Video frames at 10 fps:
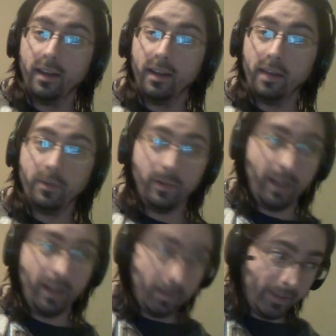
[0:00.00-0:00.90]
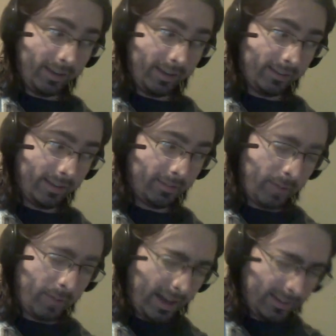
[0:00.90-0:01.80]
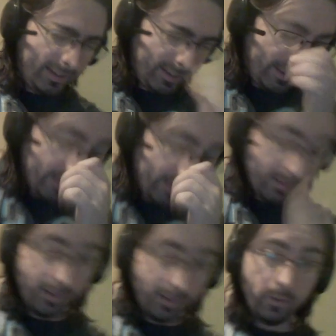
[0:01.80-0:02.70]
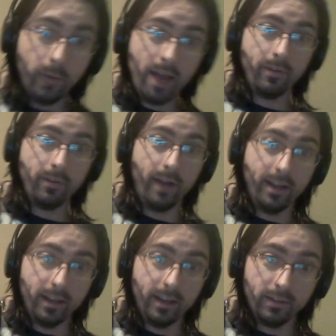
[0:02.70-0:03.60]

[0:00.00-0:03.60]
if you allow me, safe passage whenever I need.